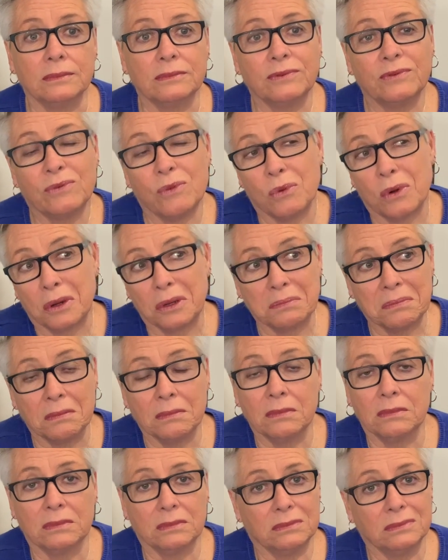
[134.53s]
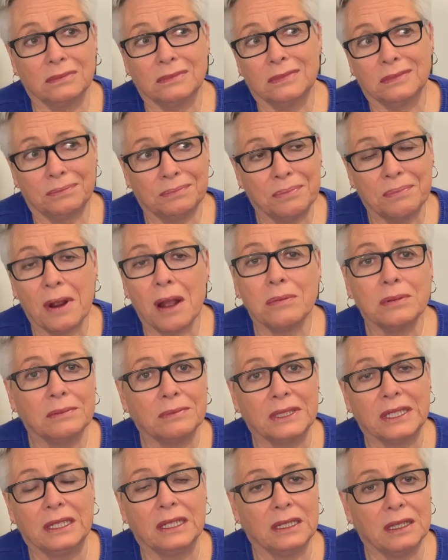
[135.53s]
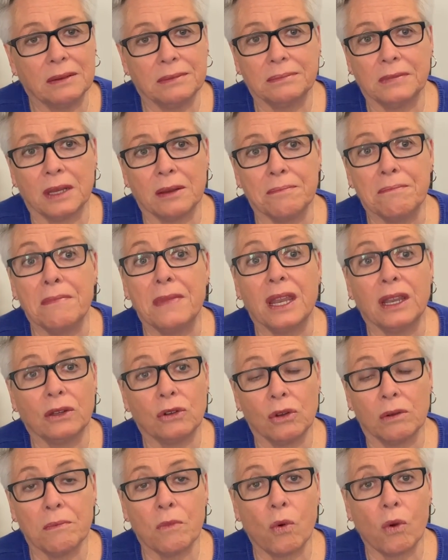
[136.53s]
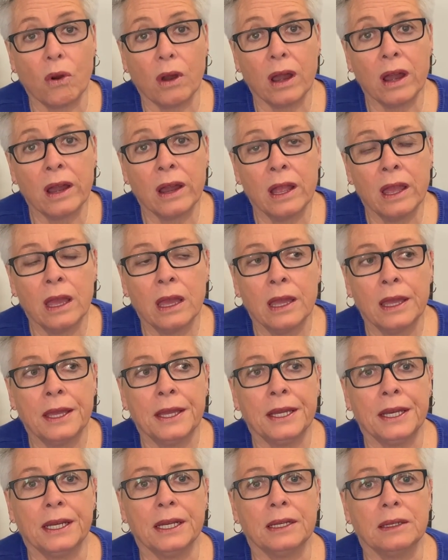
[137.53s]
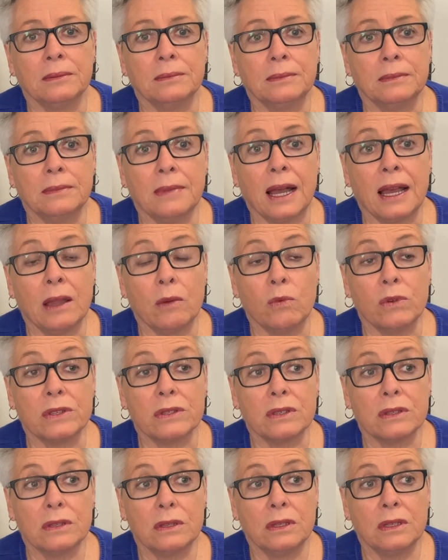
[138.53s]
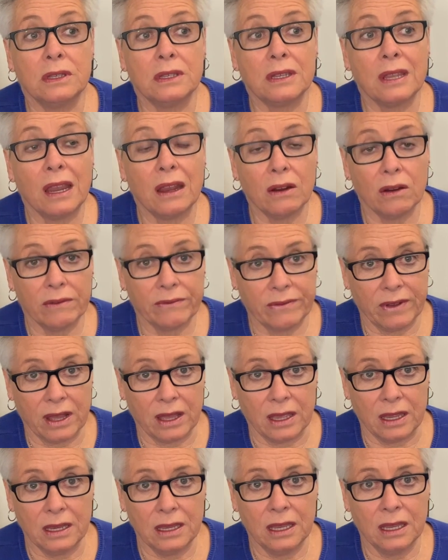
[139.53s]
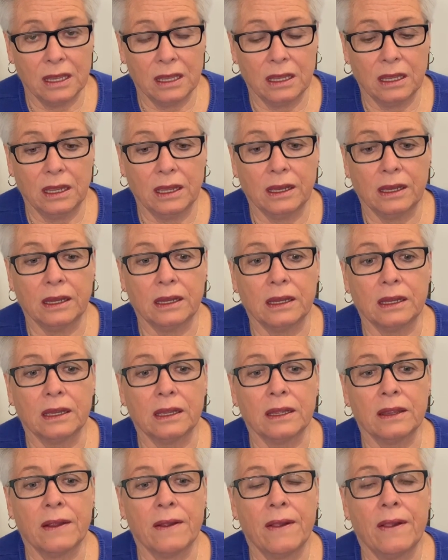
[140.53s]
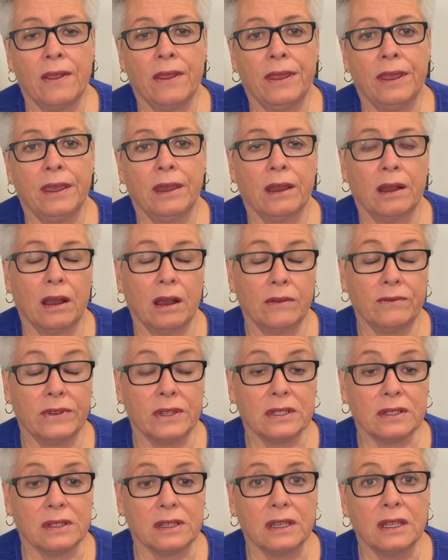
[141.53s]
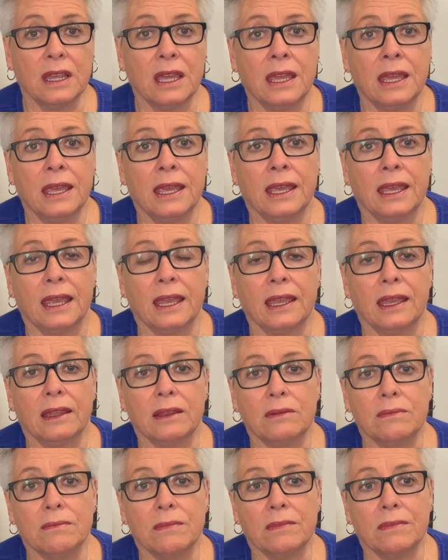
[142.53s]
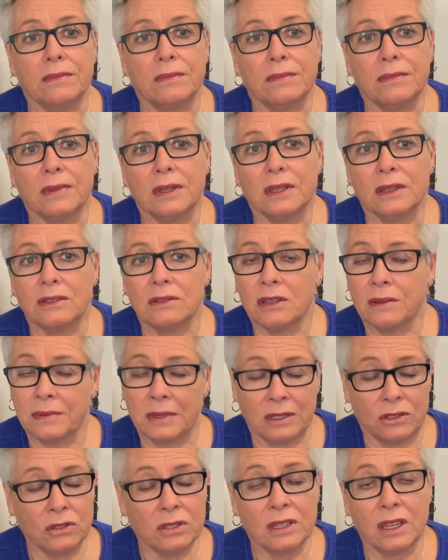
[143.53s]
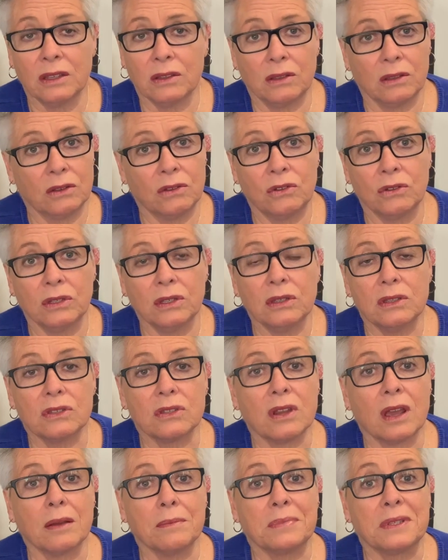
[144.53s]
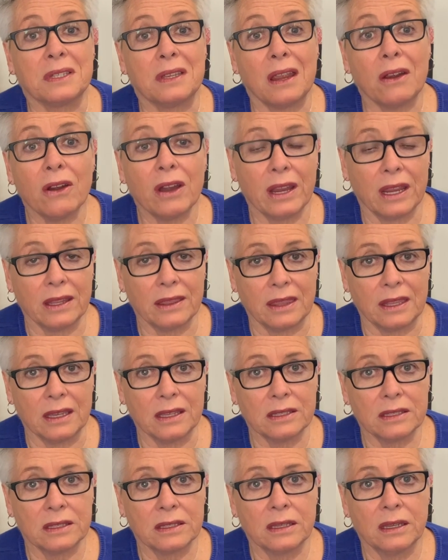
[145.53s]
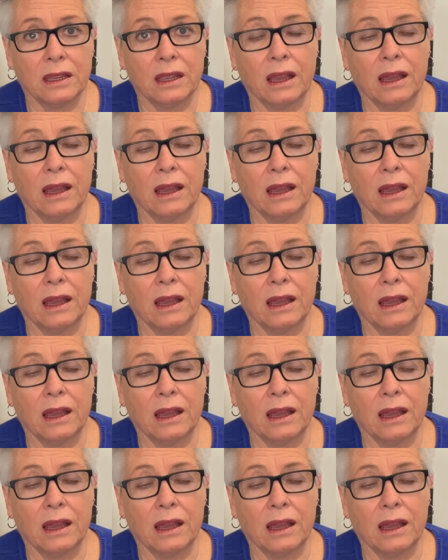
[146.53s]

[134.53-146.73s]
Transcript: for probably a minute or more. I was terrified, obviously, and just couldn't stop staring at this.